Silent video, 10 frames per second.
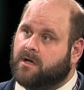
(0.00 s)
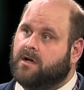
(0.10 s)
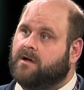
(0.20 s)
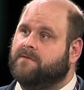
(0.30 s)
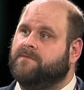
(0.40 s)

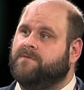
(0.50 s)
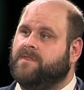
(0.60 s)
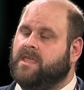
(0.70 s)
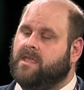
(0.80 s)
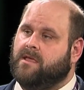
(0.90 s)
of
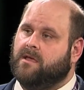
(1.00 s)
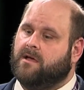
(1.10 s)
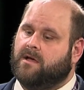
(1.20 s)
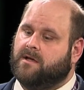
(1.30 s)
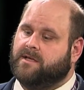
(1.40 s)
the
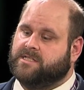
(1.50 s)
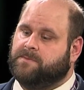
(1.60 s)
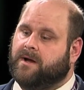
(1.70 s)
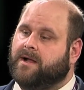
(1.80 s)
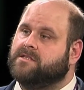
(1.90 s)

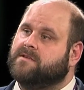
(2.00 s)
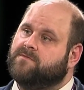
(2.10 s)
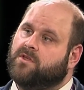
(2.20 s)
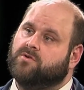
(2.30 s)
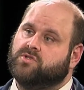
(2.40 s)
experience
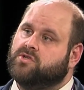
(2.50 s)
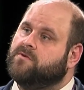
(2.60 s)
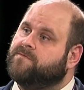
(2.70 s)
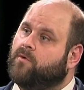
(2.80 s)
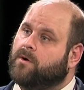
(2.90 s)
of those
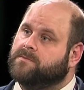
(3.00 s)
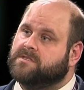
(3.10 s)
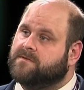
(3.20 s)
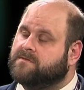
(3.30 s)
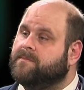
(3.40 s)
two
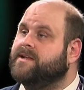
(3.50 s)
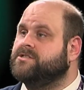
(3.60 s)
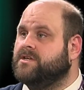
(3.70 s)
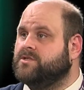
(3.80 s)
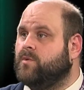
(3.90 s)
forms of
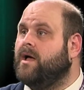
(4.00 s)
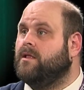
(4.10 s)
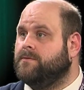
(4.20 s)
dementia as well.